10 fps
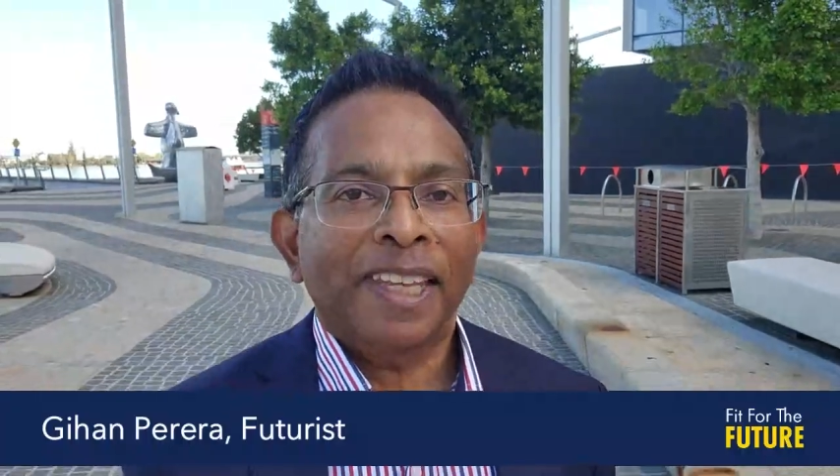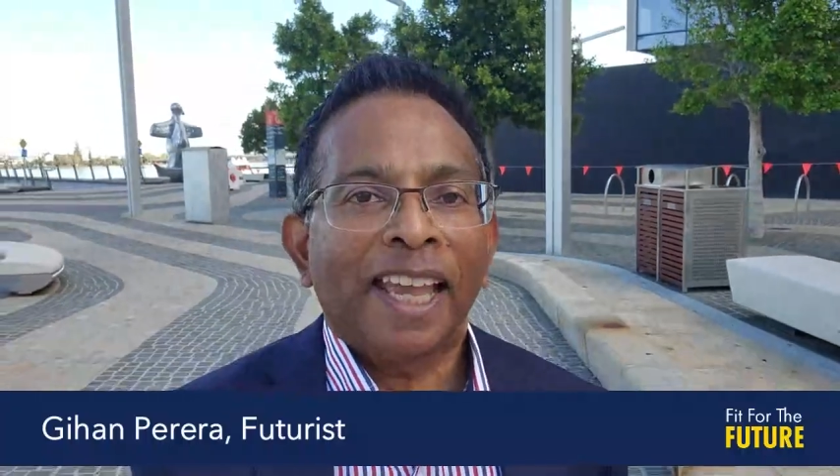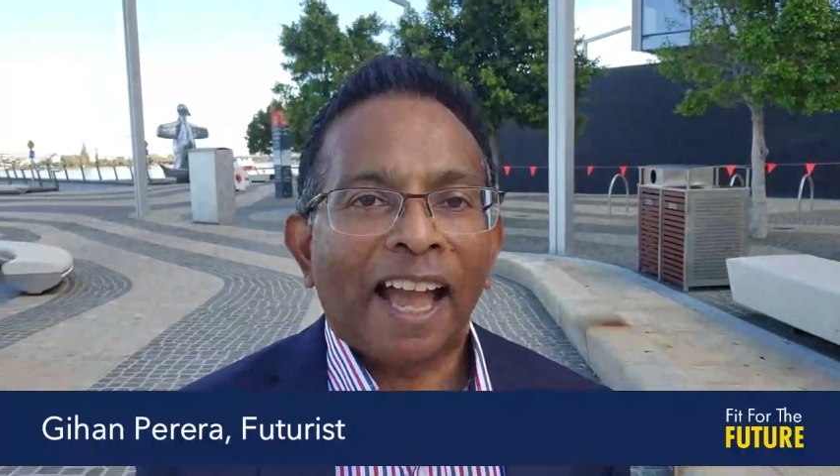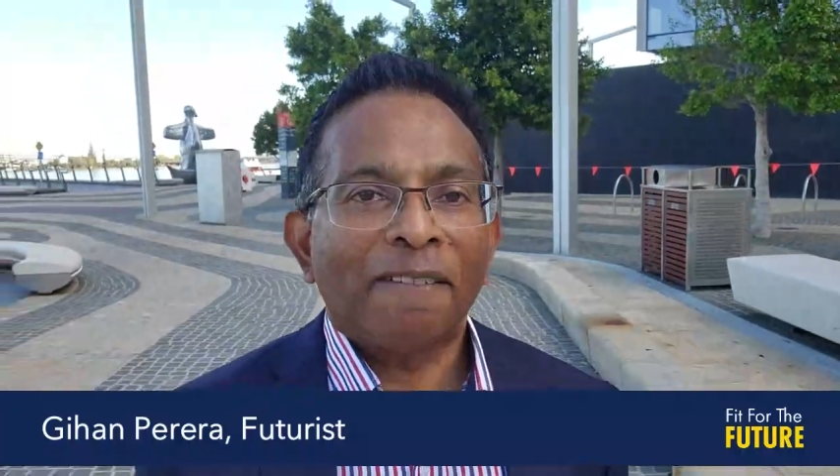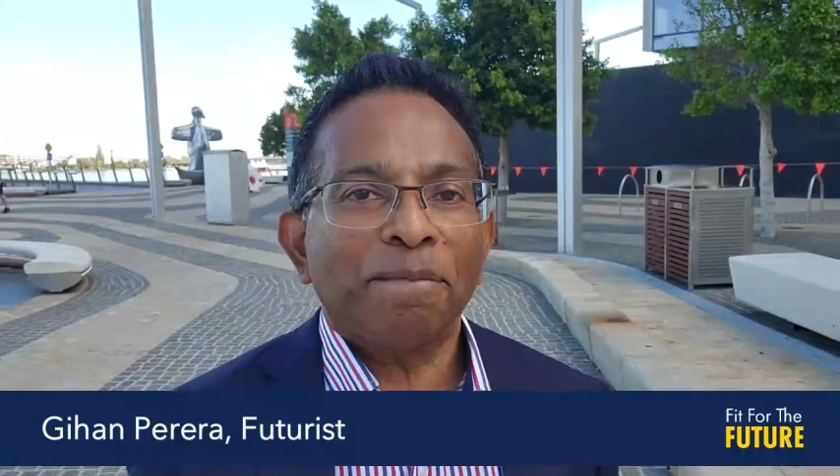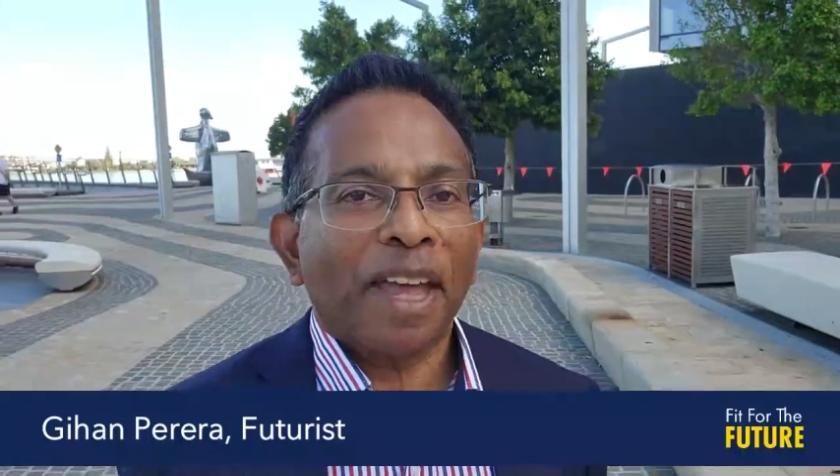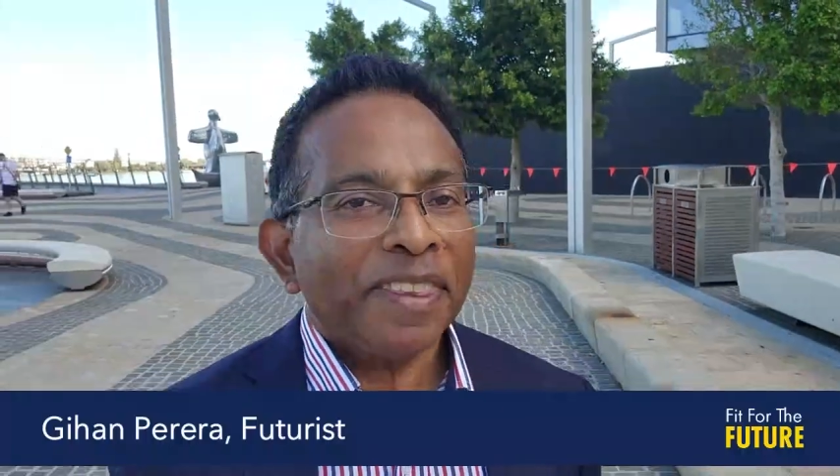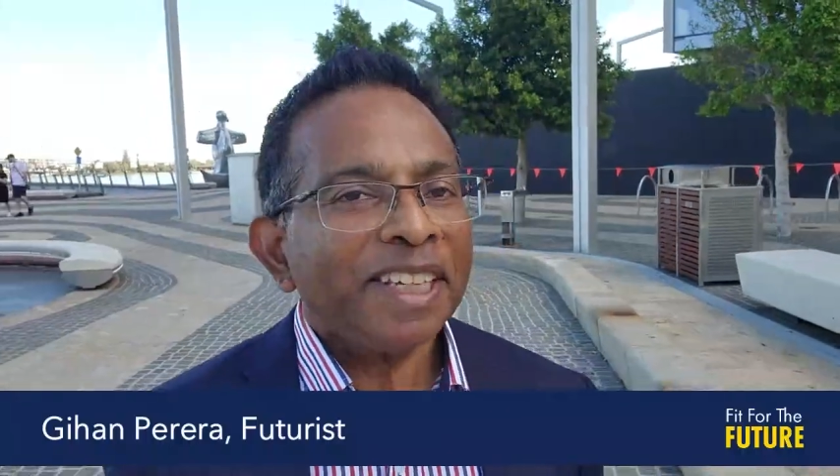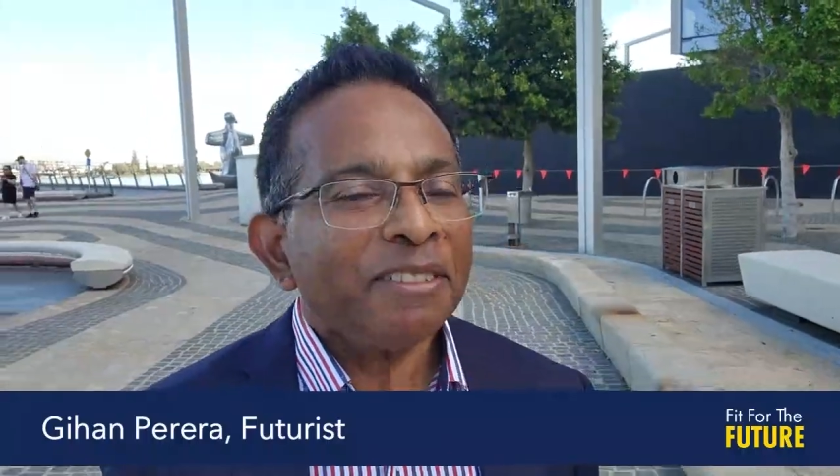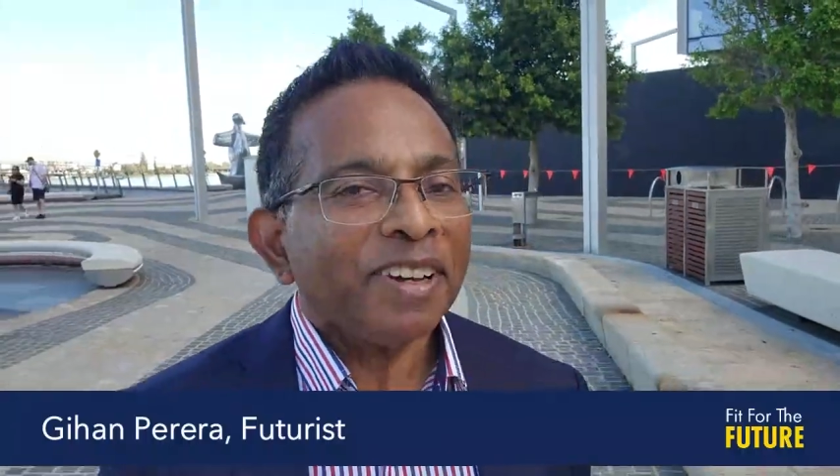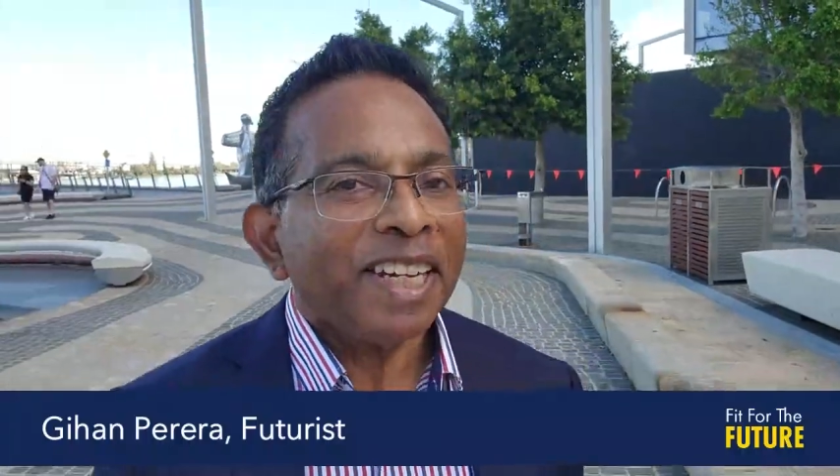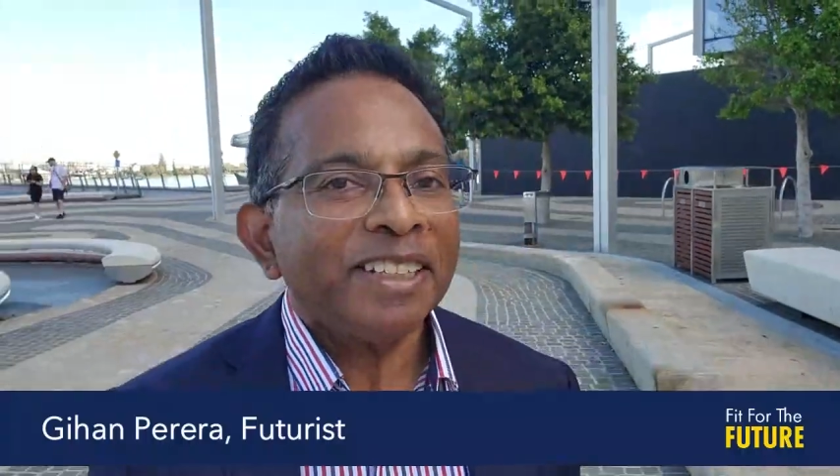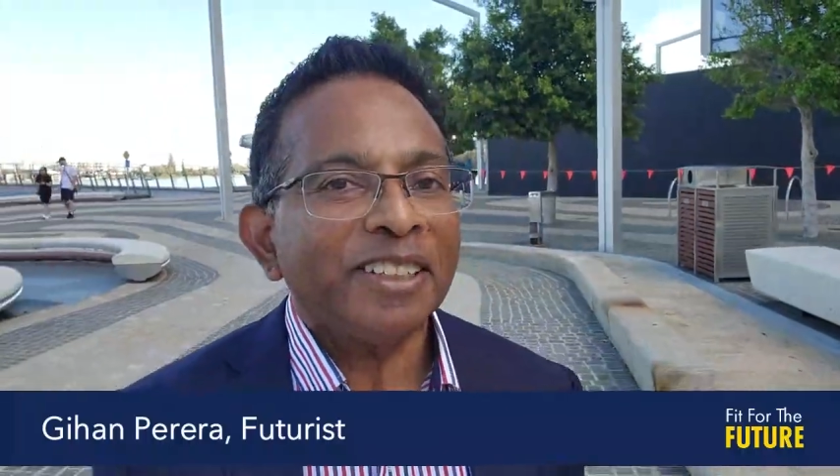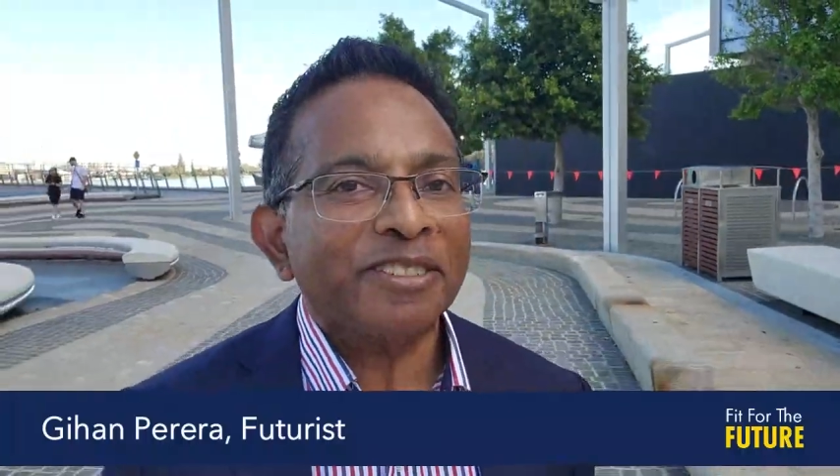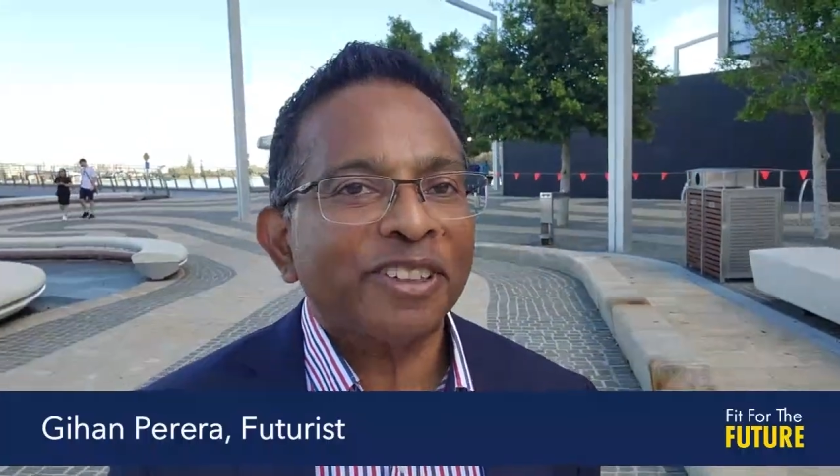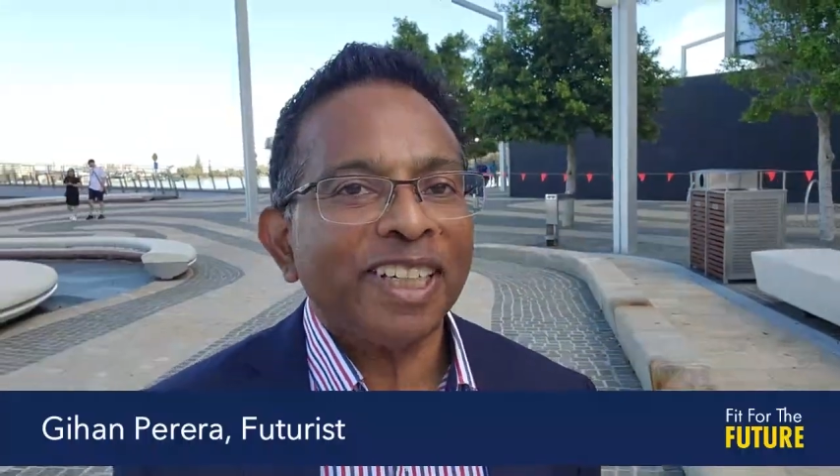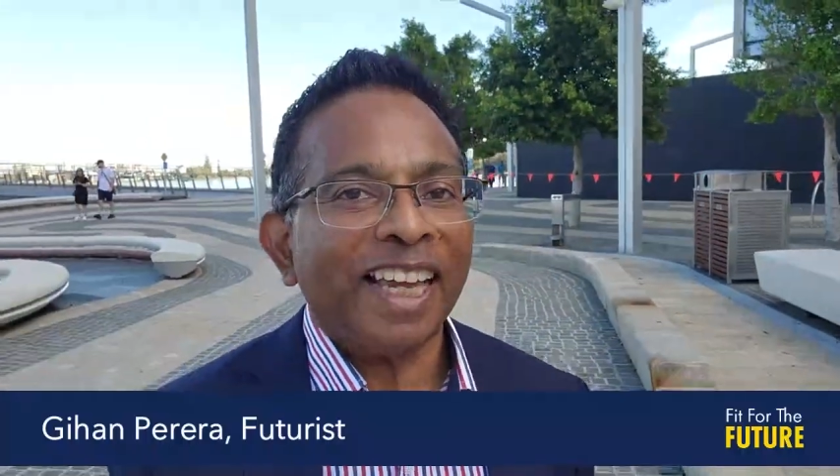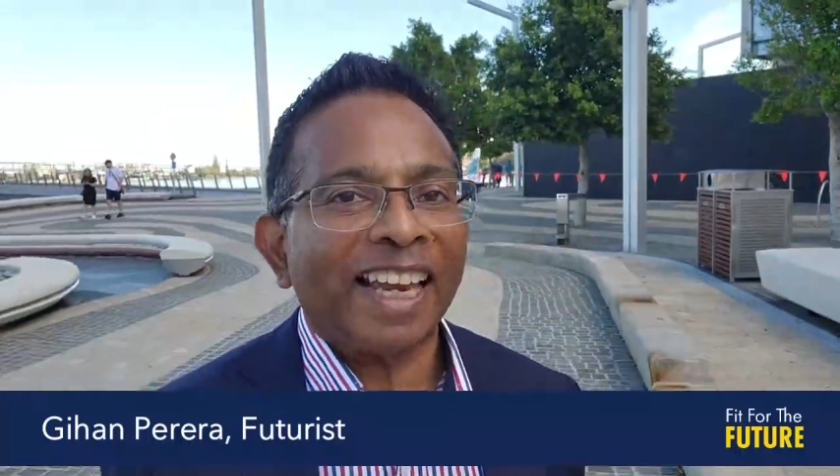I think you'll find it useful,